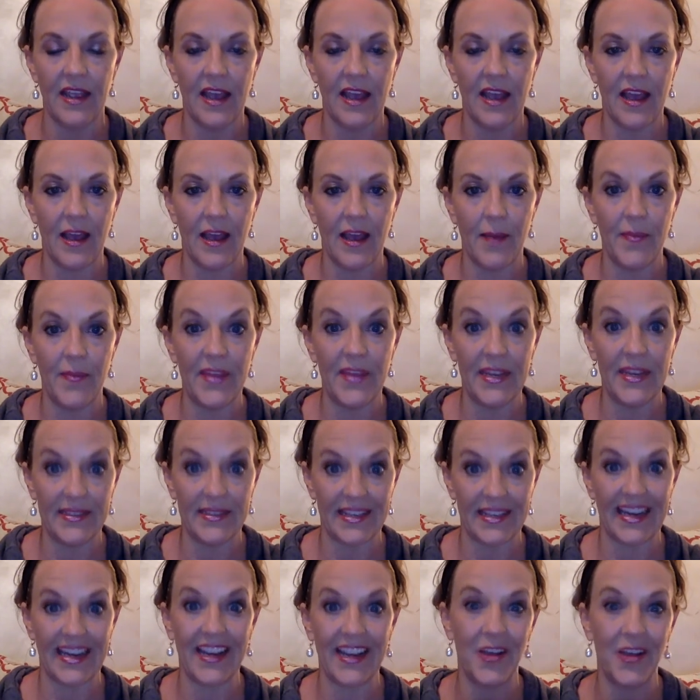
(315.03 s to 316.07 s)
then it's
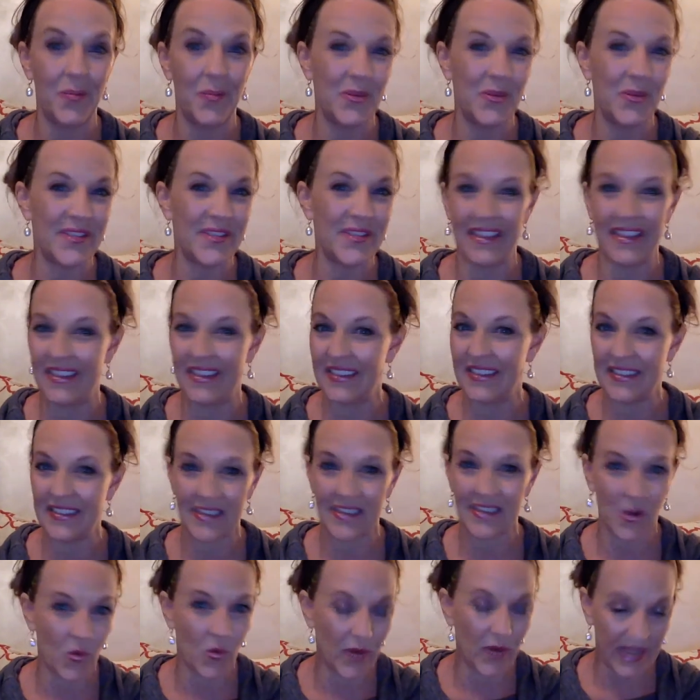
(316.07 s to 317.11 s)
going to help you see this is a
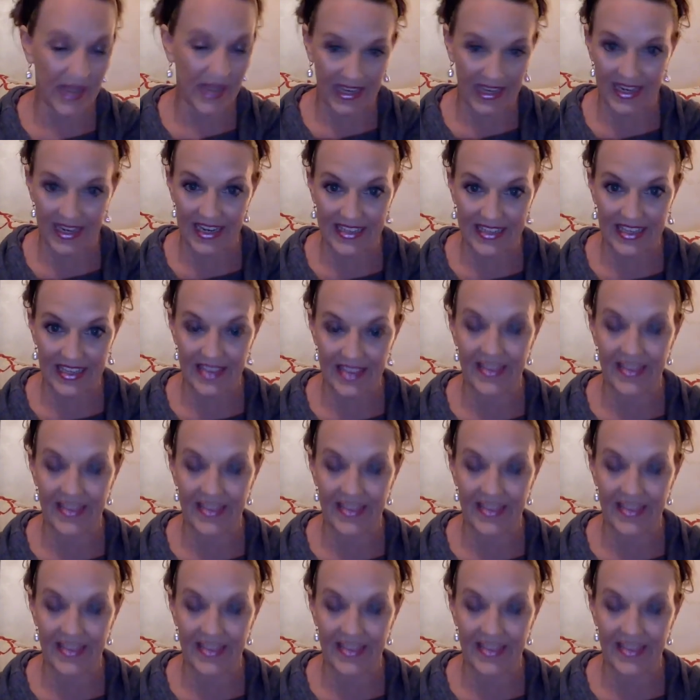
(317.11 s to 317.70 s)
quick and easy